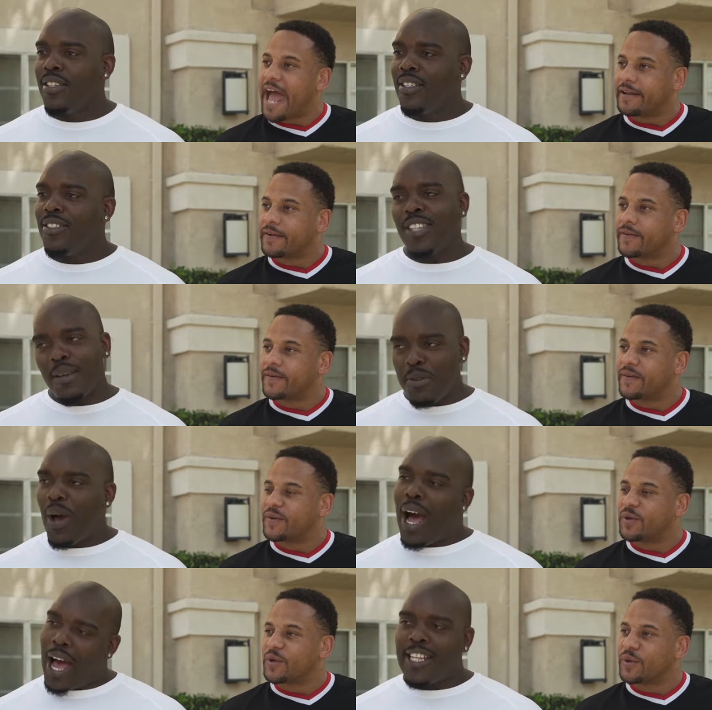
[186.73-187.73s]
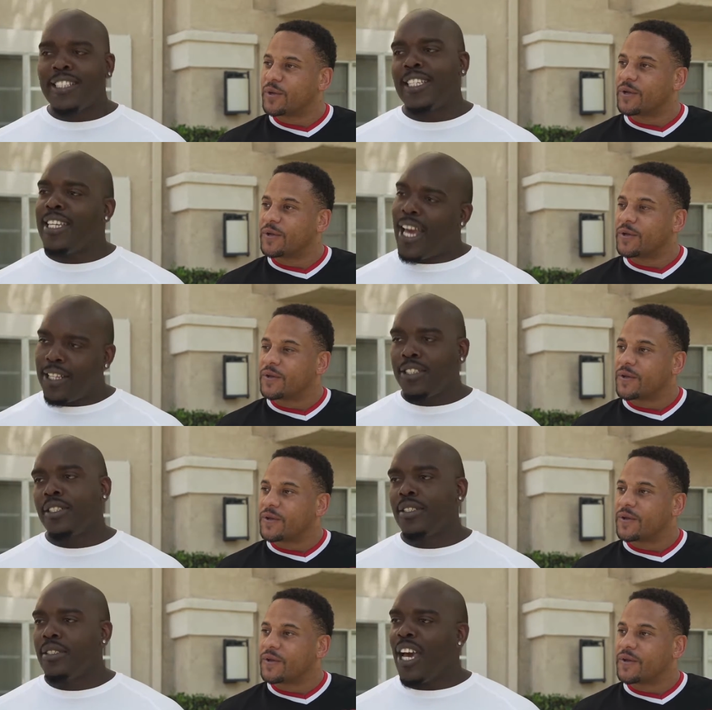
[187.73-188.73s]
Speaker 1: that?
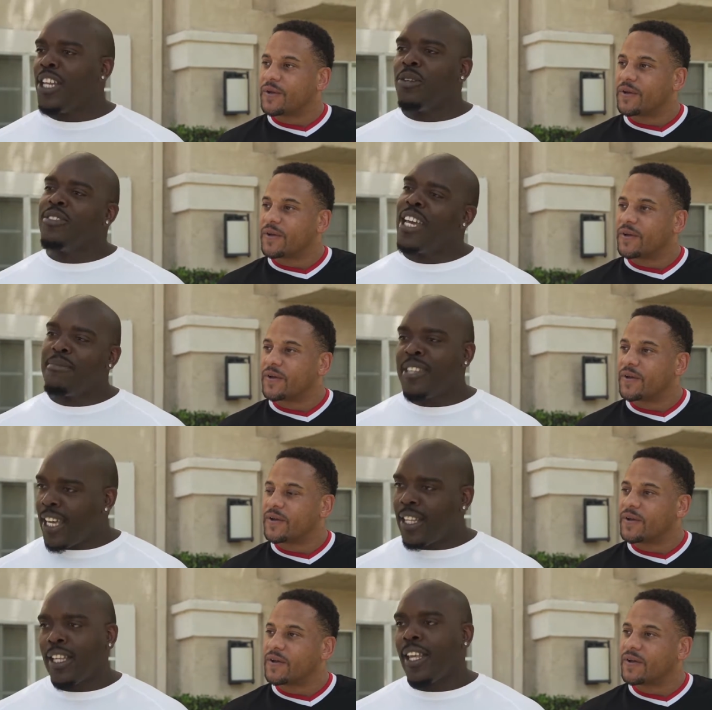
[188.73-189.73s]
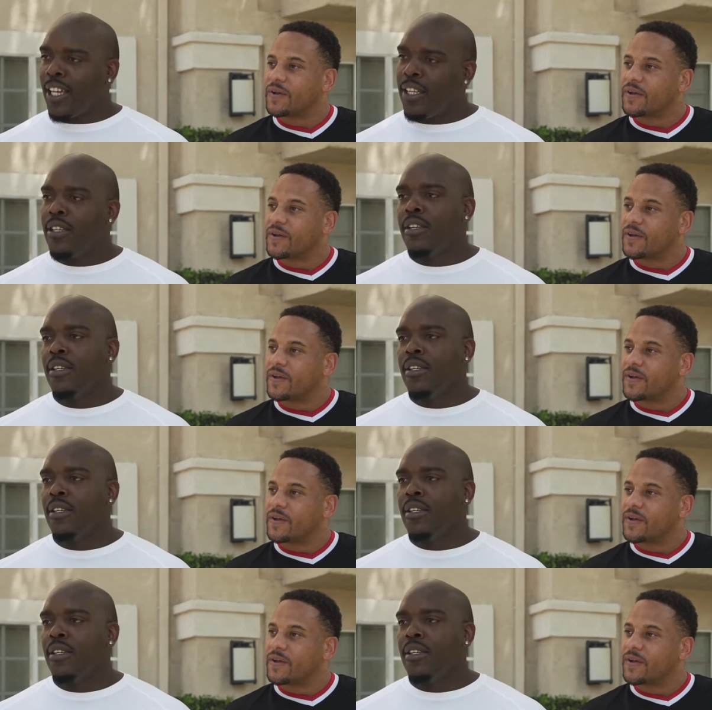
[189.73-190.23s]
W-I-T-H. Ain't no damn D in it, nigga.